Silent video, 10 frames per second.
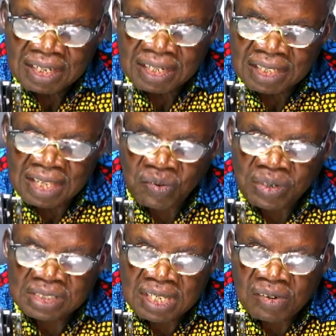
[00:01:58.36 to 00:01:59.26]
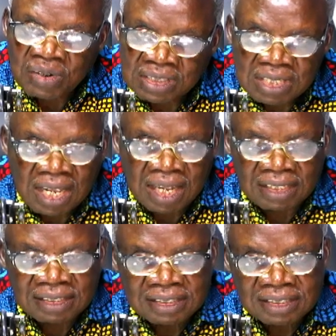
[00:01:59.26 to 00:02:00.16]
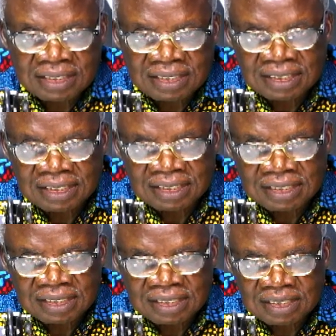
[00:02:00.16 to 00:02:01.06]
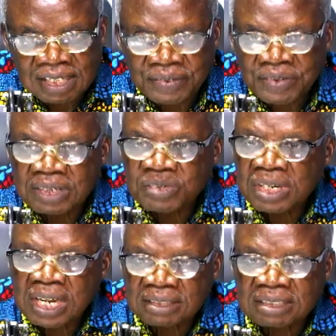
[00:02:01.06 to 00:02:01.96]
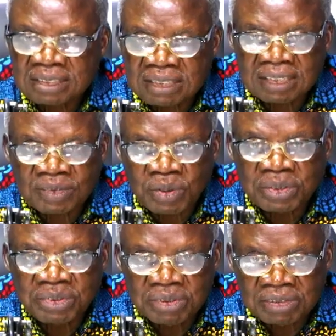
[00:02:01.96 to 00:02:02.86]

young cotier, search in the journal and say, what do